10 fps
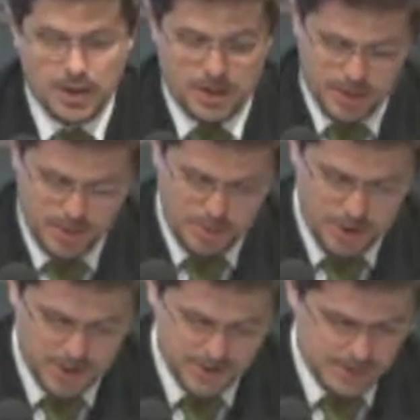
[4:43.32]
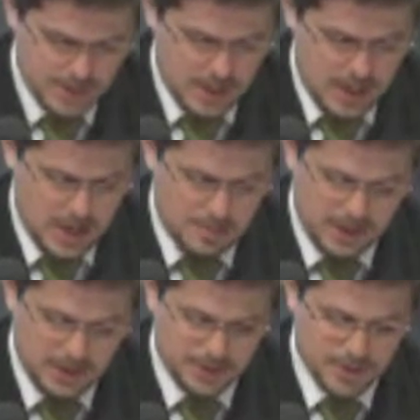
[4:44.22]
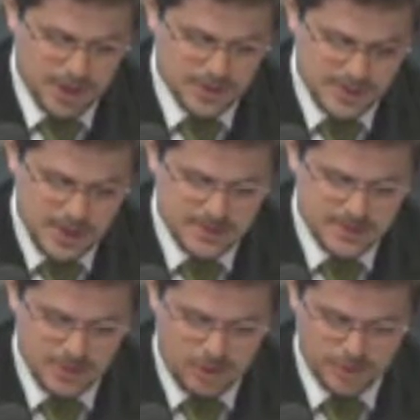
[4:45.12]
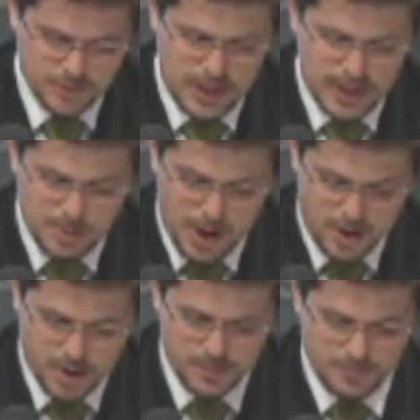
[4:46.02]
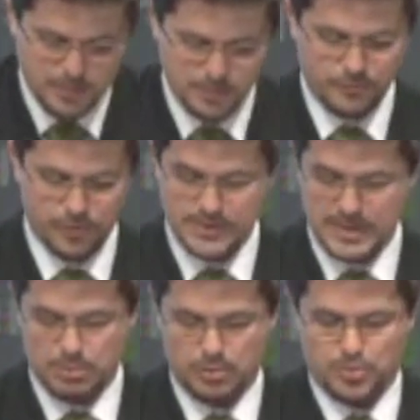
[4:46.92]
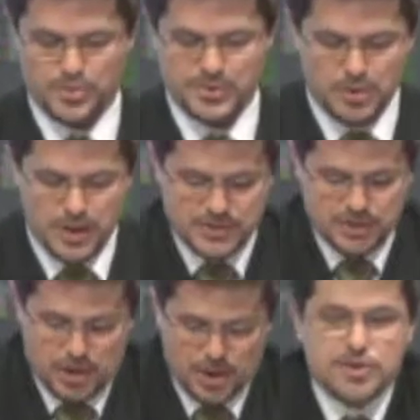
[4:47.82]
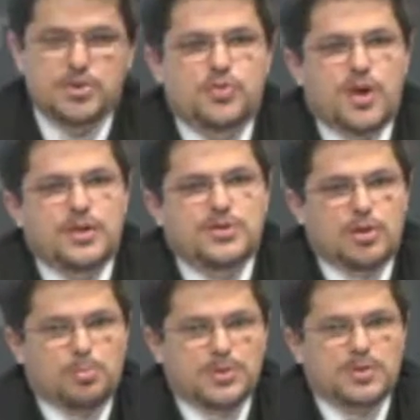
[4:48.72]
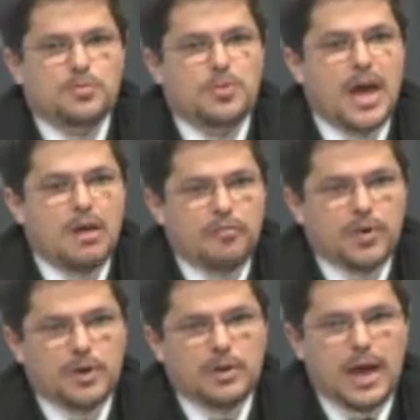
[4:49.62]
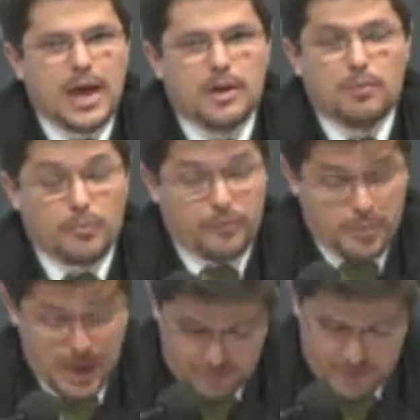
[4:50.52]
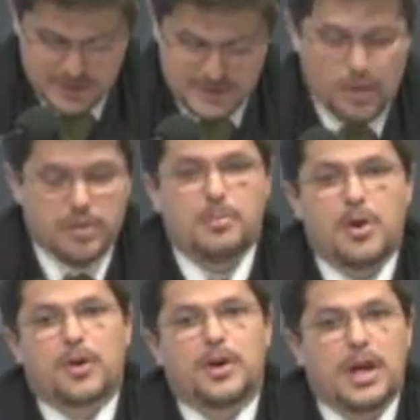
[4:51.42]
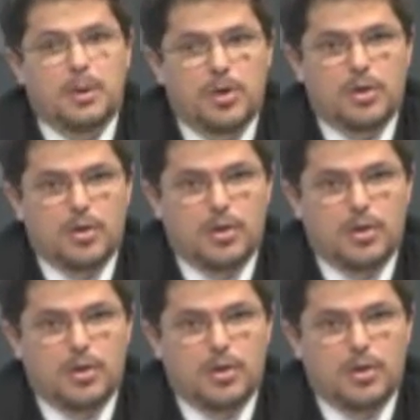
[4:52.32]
in other markets, mainly in the United States and also in Latin America. For example, Brazil has large trade surpluses with every South American neighbor.